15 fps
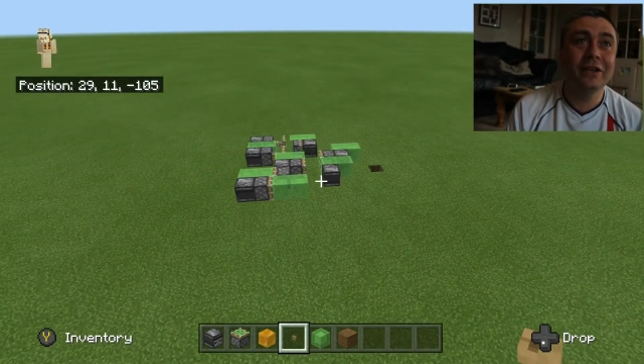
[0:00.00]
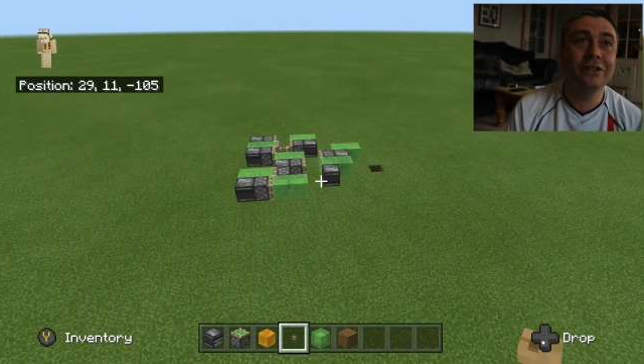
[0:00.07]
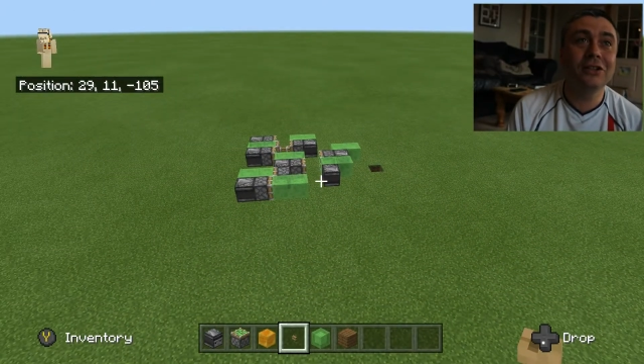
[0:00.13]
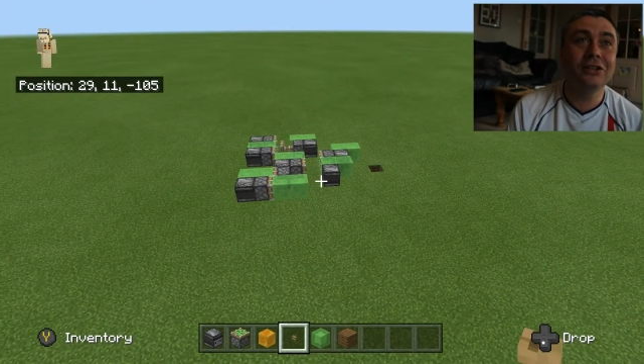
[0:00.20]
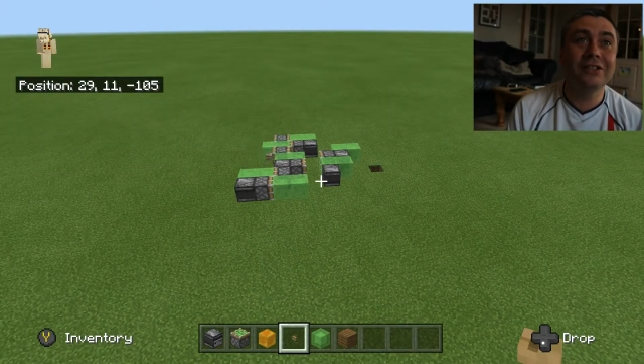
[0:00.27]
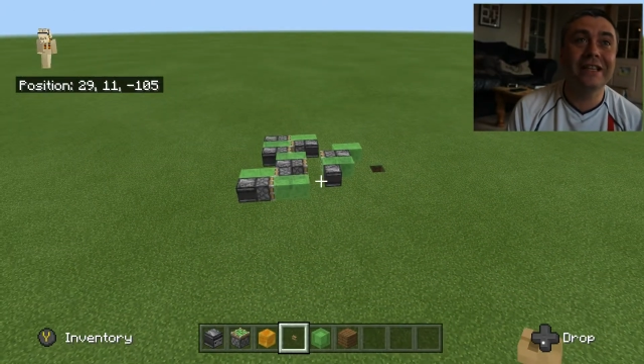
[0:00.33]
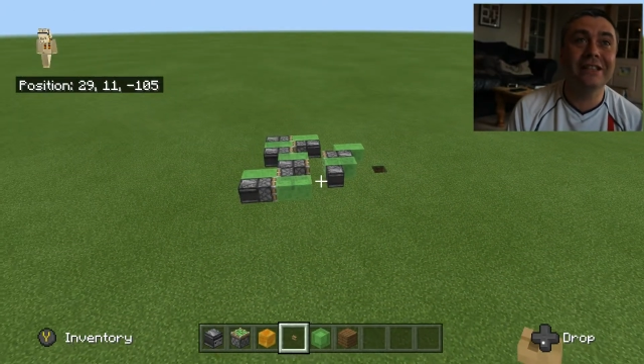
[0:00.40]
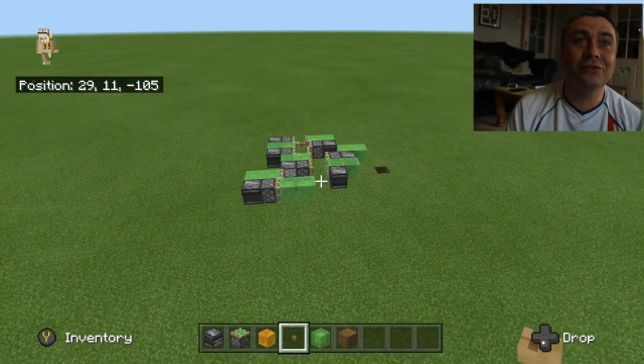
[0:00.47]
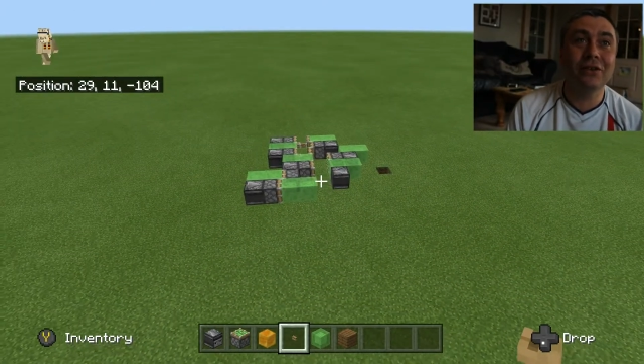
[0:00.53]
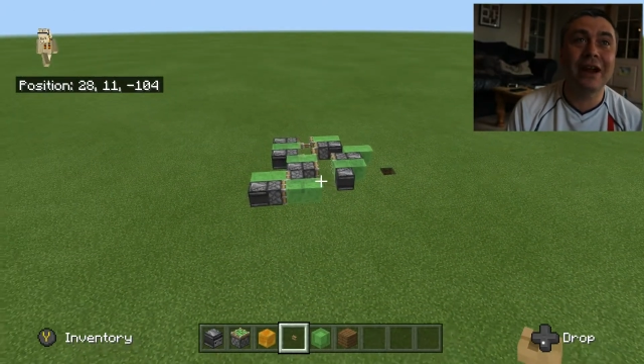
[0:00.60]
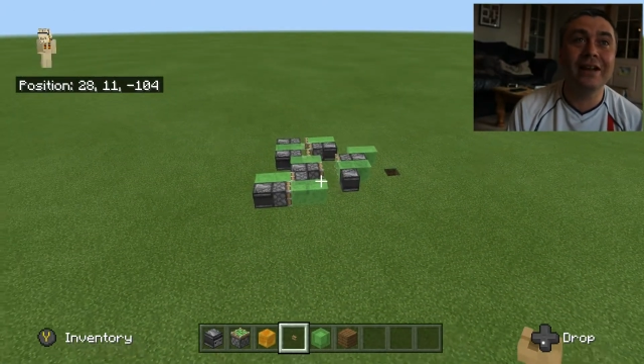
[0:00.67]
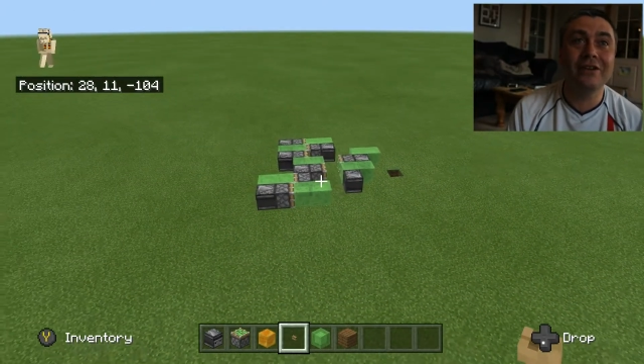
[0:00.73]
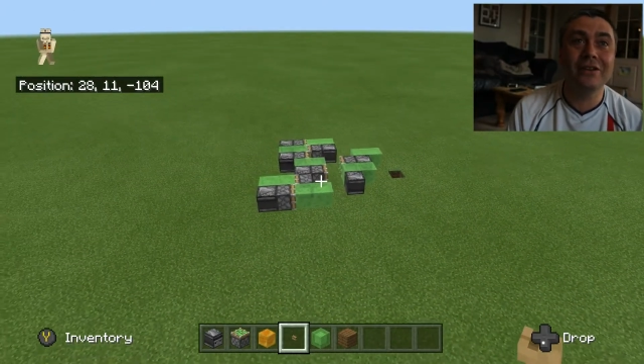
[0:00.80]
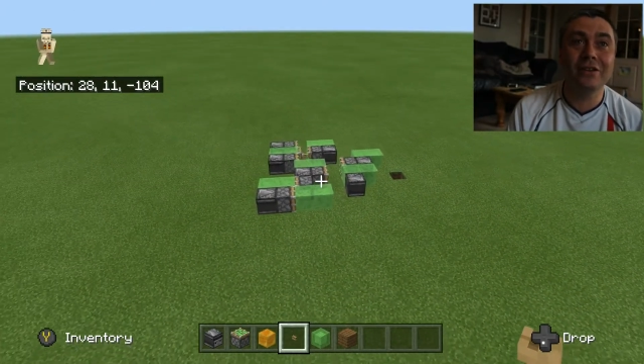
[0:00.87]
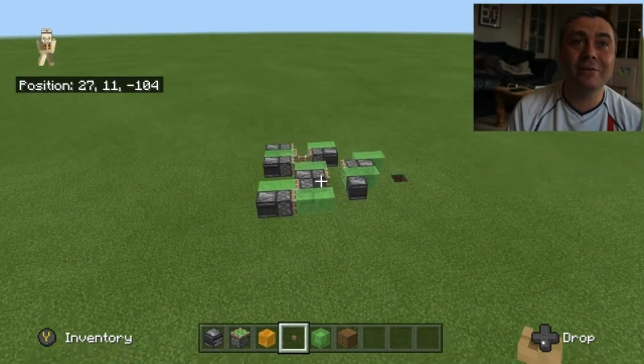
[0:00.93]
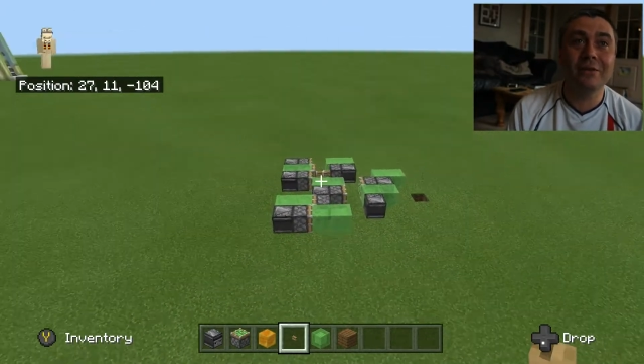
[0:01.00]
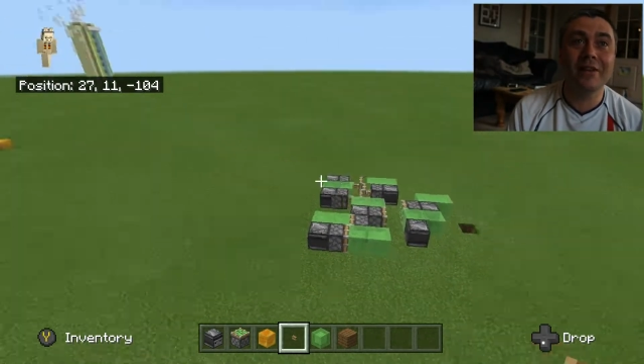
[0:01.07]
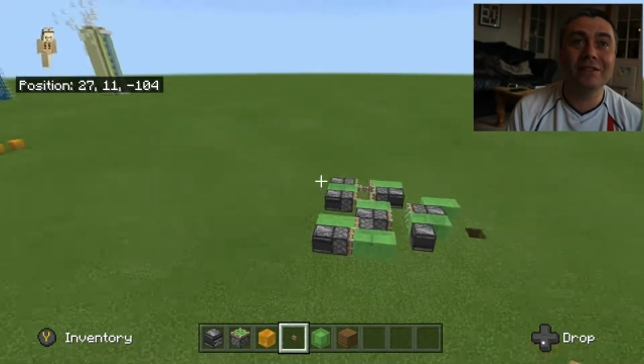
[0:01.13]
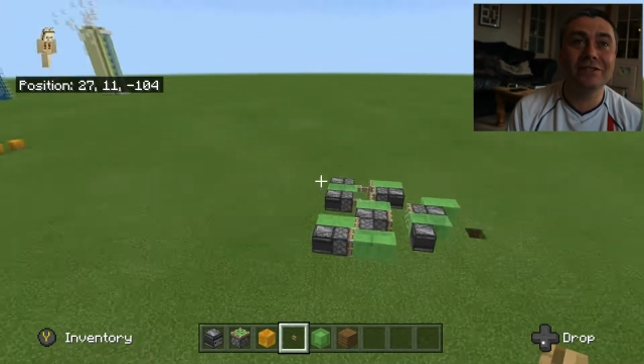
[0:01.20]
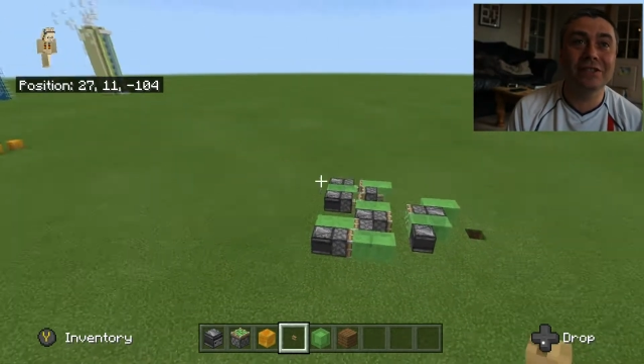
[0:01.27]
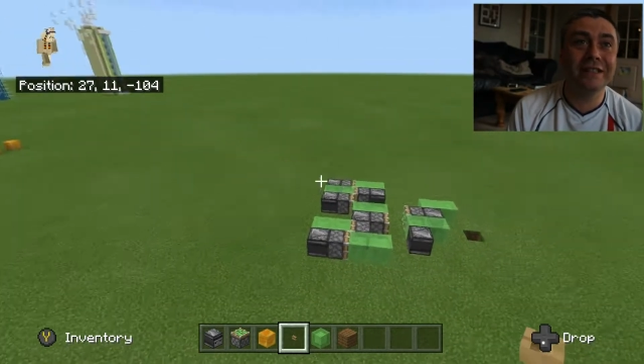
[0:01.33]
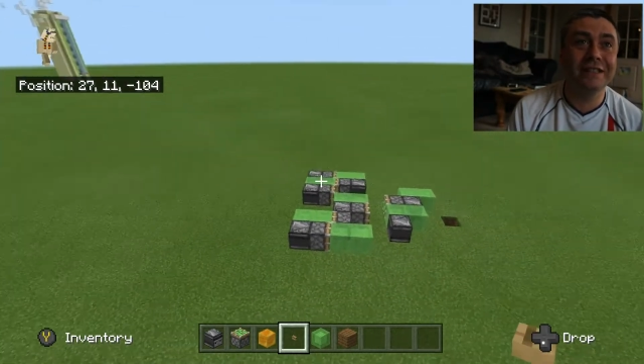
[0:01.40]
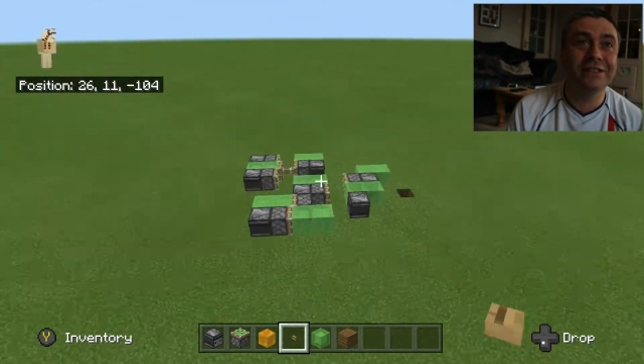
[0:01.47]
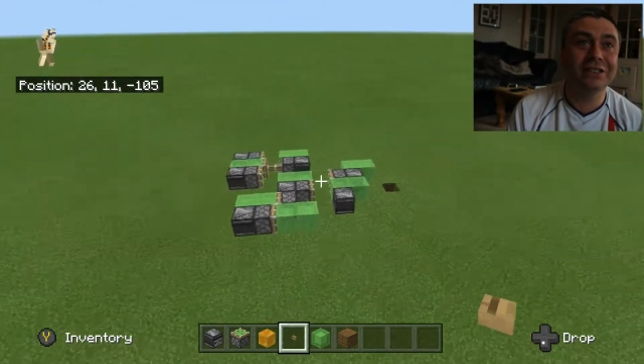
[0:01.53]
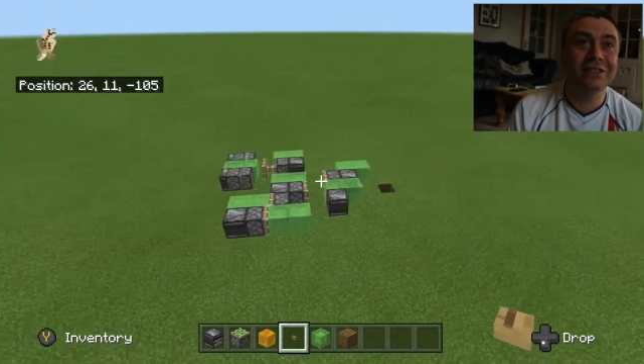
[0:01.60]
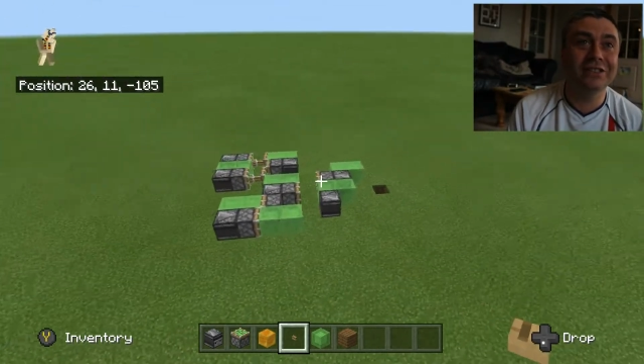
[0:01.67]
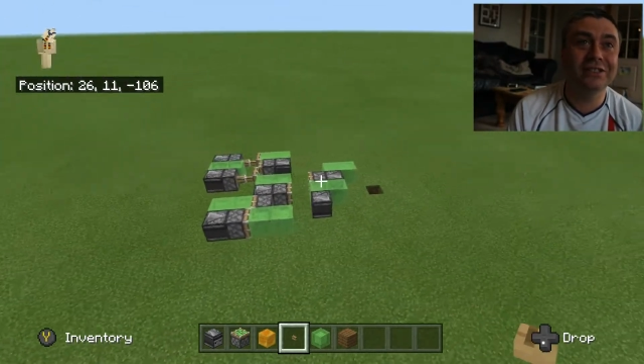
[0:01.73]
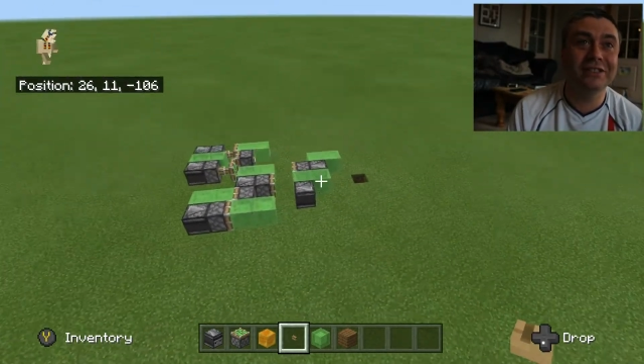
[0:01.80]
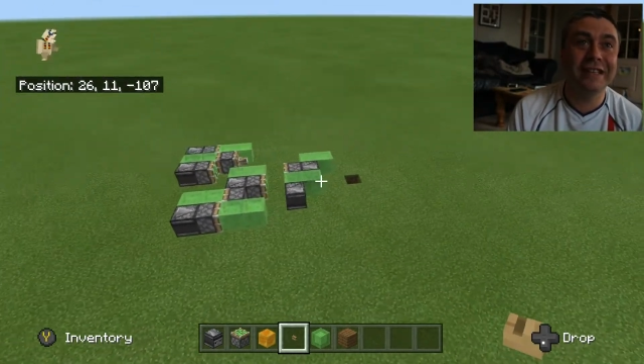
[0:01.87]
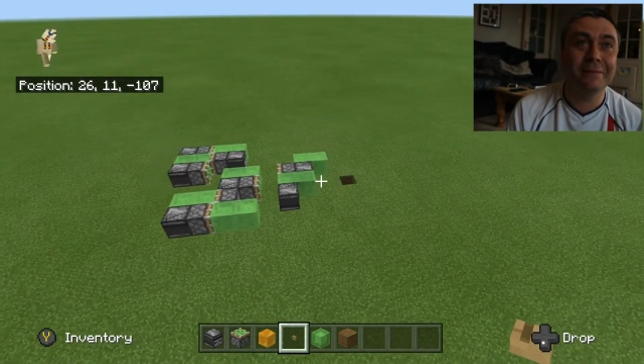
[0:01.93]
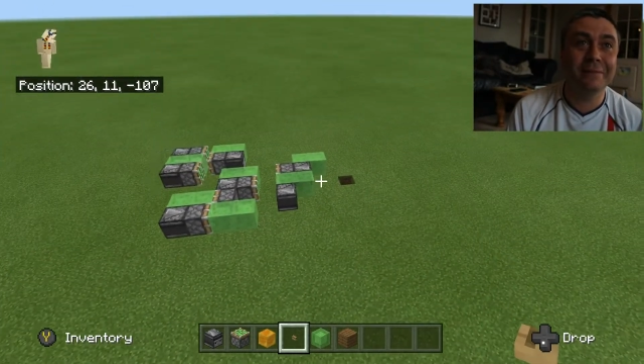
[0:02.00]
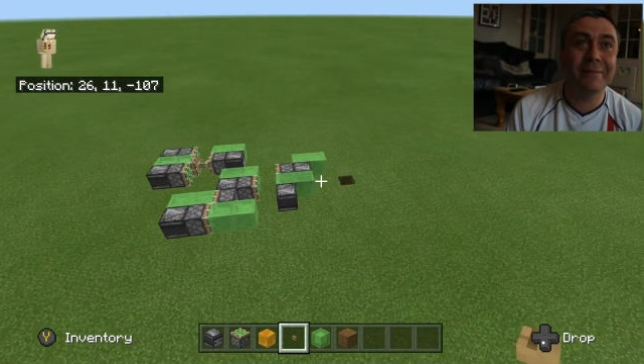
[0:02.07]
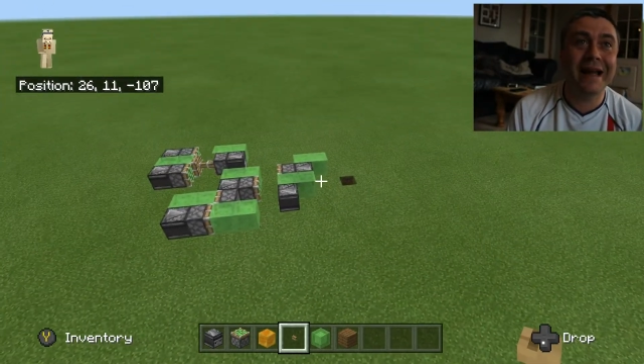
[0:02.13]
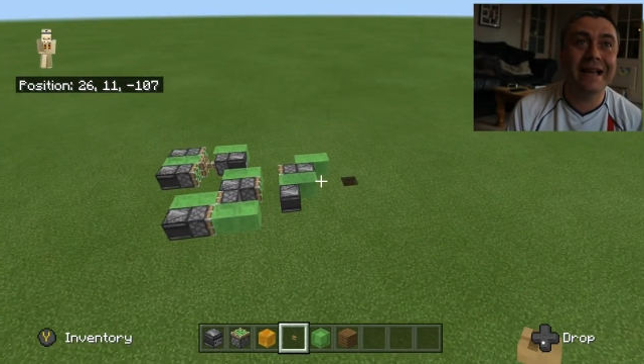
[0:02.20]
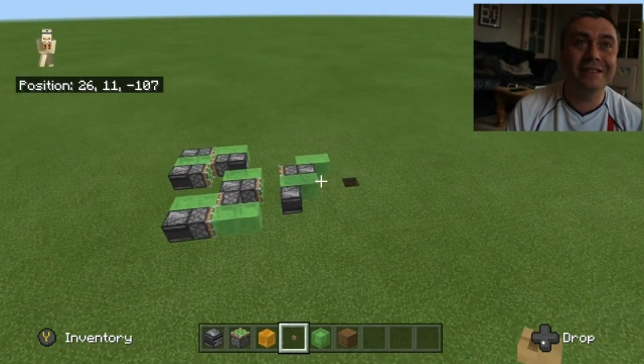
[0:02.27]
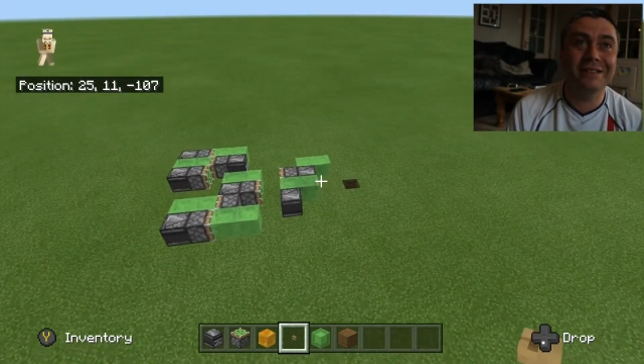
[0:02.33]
Because it is random, eventually it's going to stick back